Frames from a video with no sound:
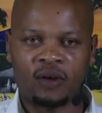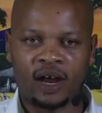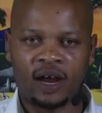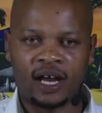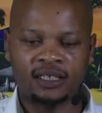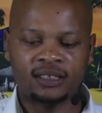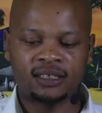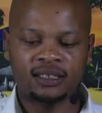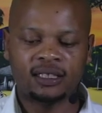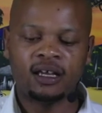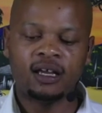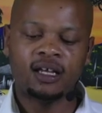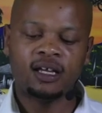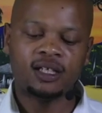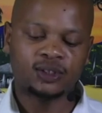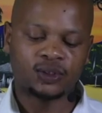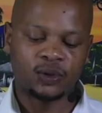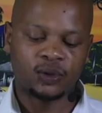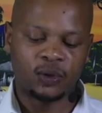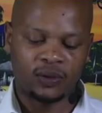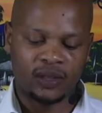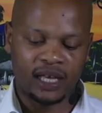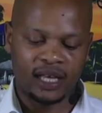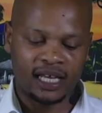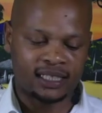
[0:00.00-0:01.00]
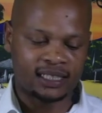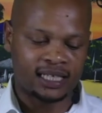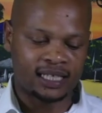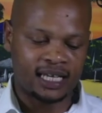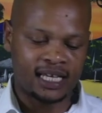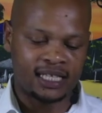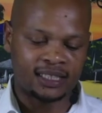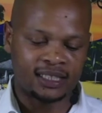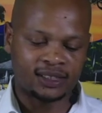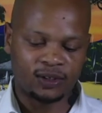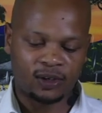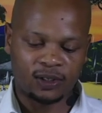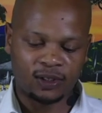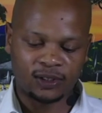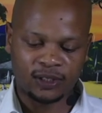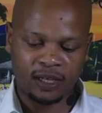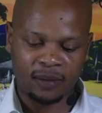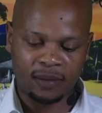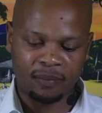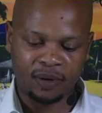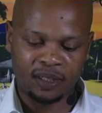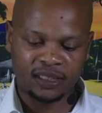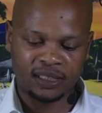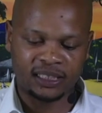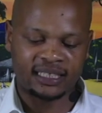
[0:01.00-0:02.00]
All right. So that is
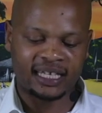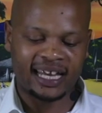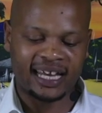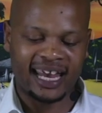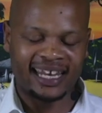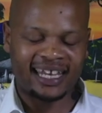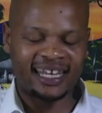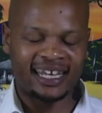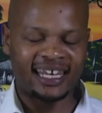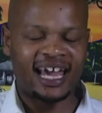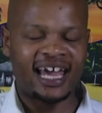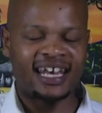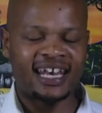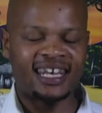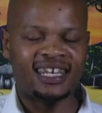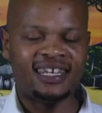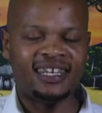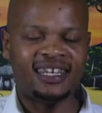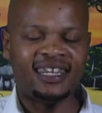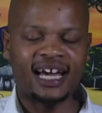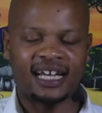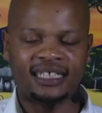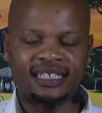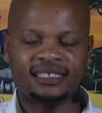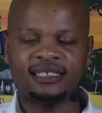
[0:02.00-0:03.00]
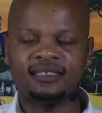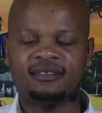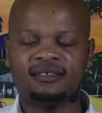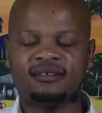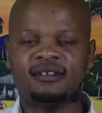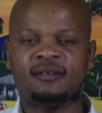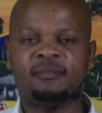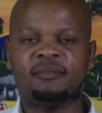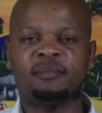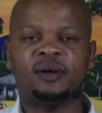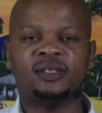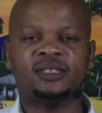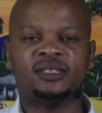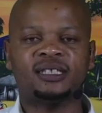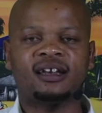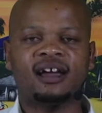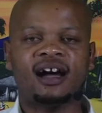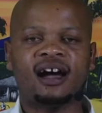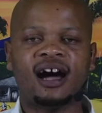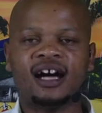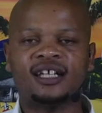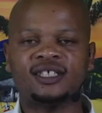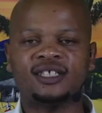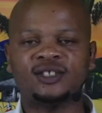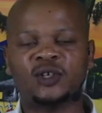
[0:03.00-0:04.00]
also important. And then that
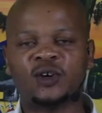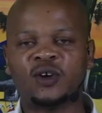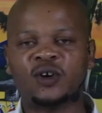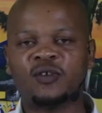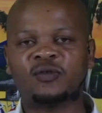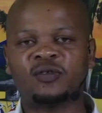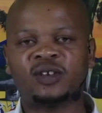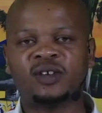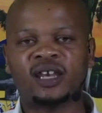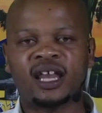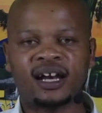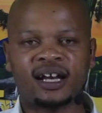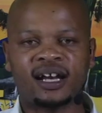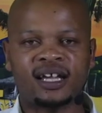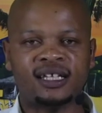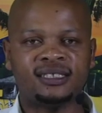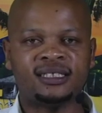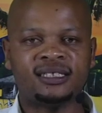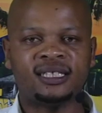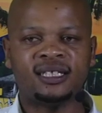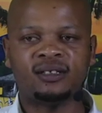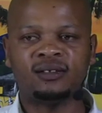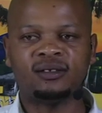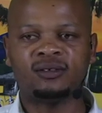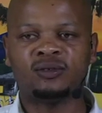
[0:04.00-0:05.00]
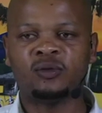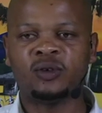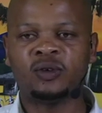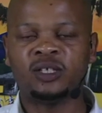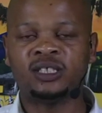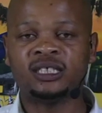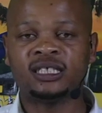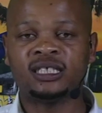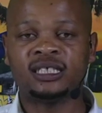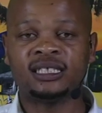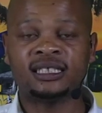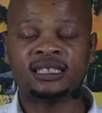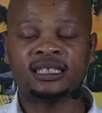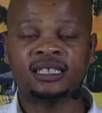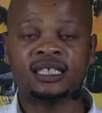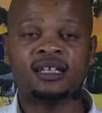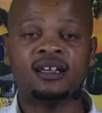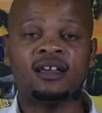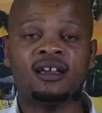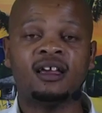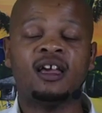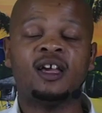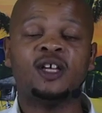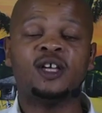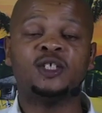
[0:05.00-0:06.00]
important art of narrating, which
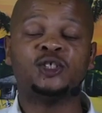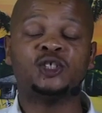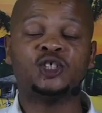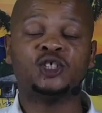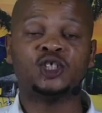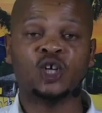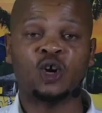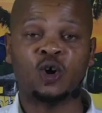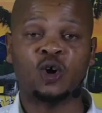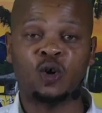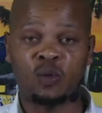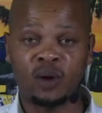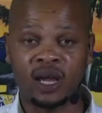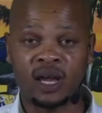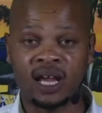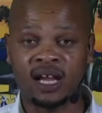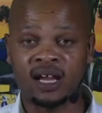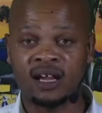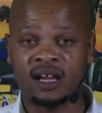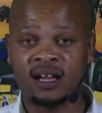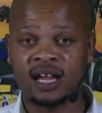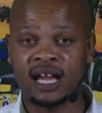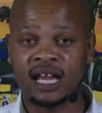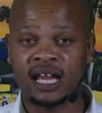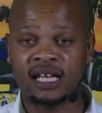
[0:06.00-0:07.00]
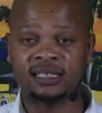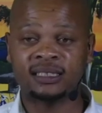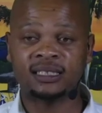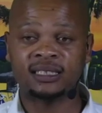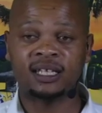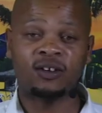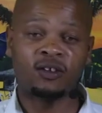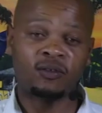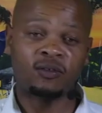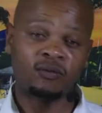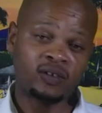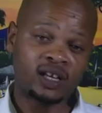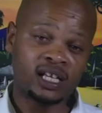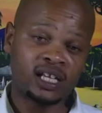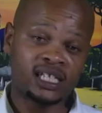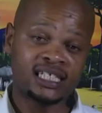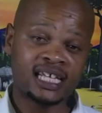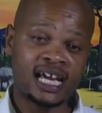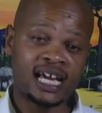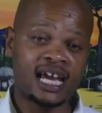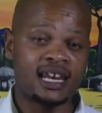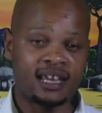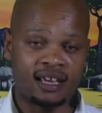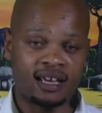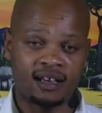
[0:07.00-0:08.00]
is showing instead of
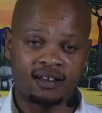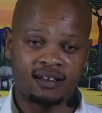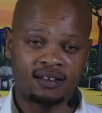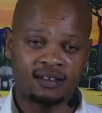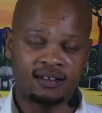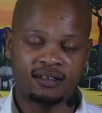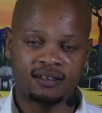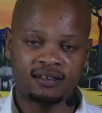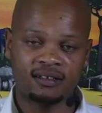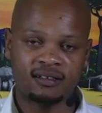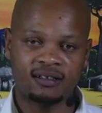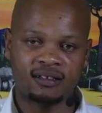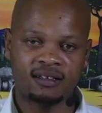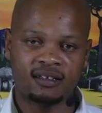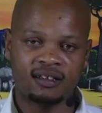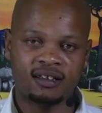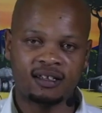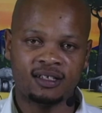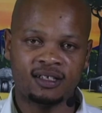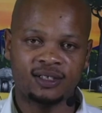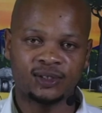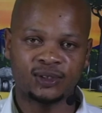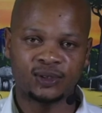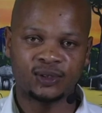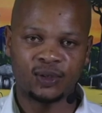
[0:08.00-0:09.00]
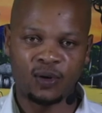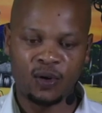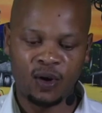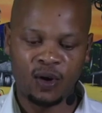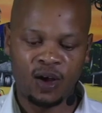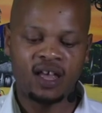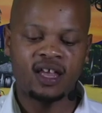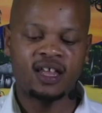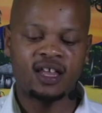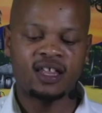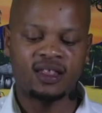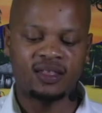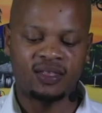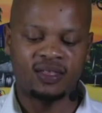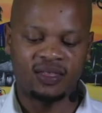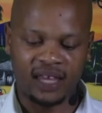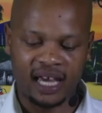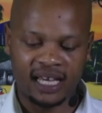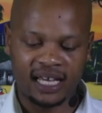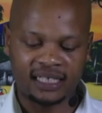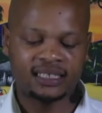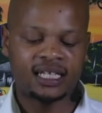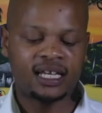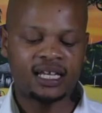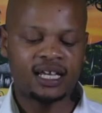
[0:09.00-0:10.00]
telling. So
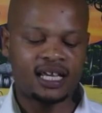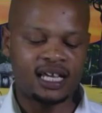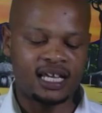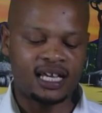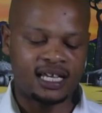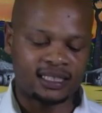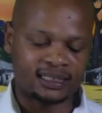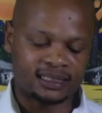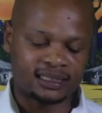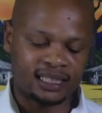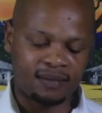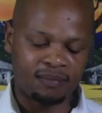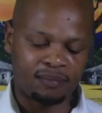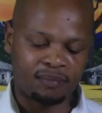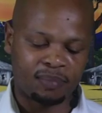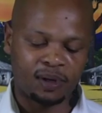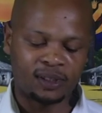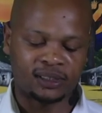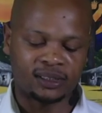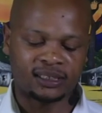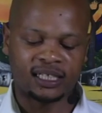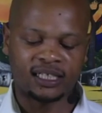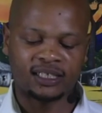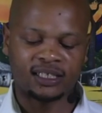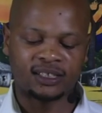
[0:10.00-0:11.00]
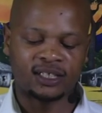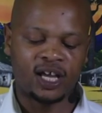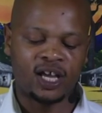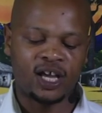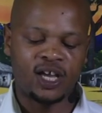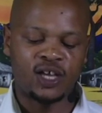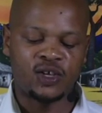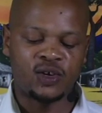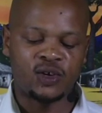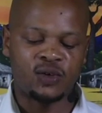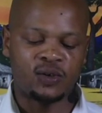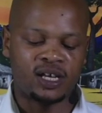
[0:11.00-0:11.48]
that is important.